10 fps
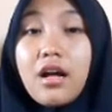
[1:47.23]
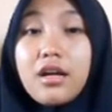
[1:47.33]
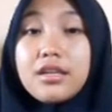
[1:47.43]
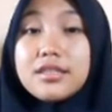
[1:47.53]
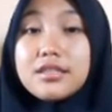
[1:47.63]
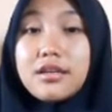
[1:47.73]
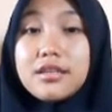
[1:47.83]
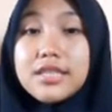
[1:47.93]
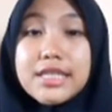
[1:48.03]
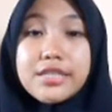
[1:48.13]

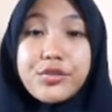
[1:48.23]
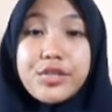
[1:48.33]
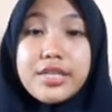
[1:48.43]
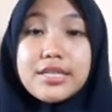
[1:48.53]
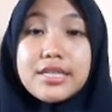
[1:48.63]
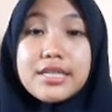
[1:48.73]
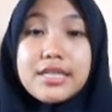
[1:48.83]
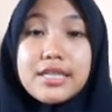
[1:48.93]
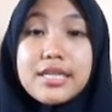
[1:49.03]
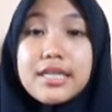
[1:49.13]
Although in reality,